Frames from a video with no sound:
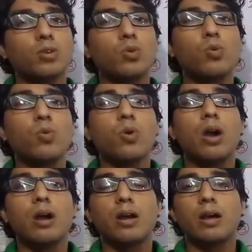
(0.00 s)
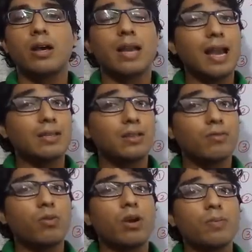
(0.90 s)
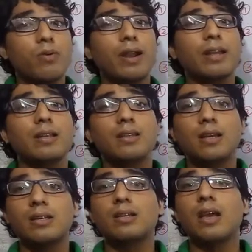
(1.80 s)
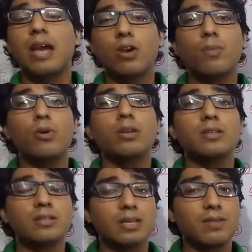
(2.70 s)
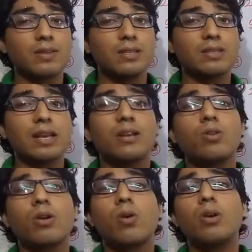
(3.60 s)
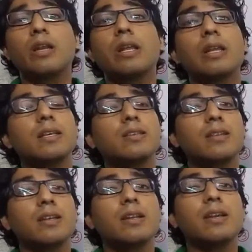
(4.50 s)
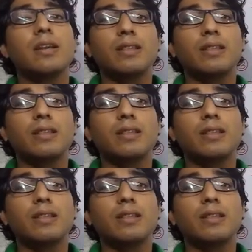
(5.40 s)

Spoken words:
So you guys, if you are providing the accommodation services and you are already registered,